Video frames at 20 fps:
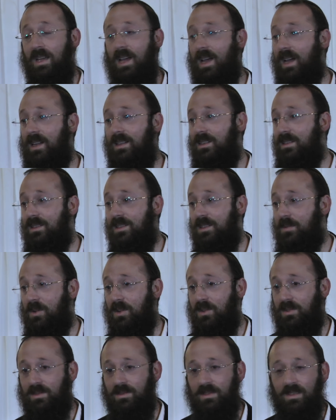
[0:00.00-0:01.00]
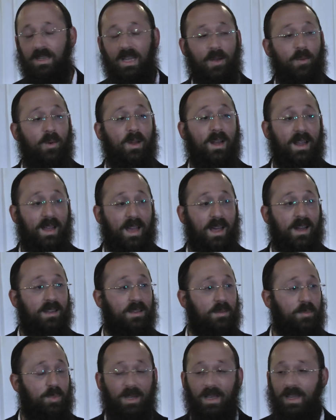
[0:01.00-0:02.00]
I didn't smoke. And when I got on
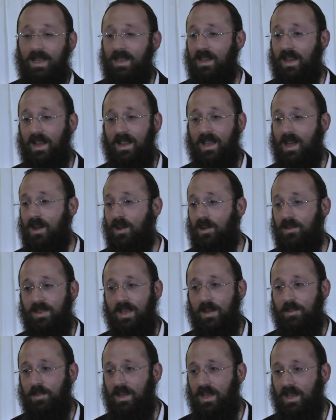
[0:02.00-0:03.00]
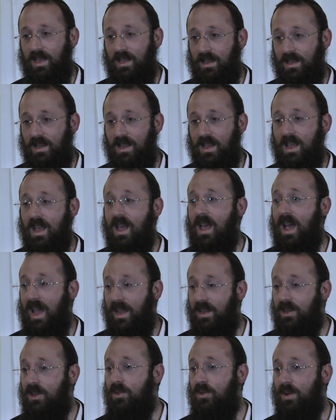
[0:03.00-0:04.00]
the plane and I got off that plane, I
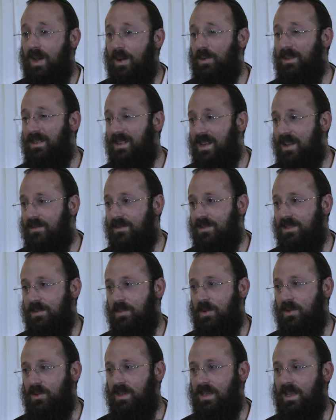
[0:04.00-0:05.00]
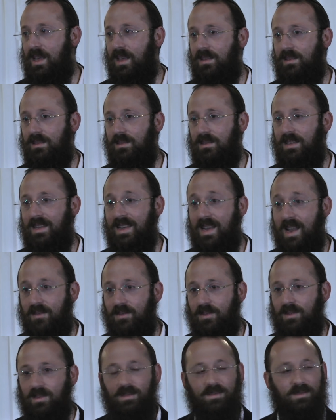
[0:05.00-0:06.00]
knew I would never smoke again.
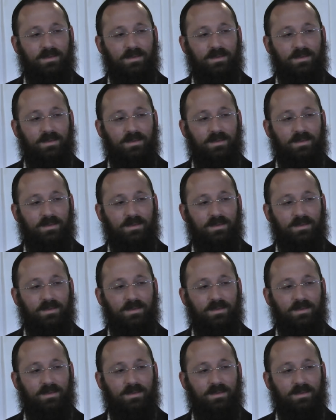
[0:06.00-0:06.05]
Never.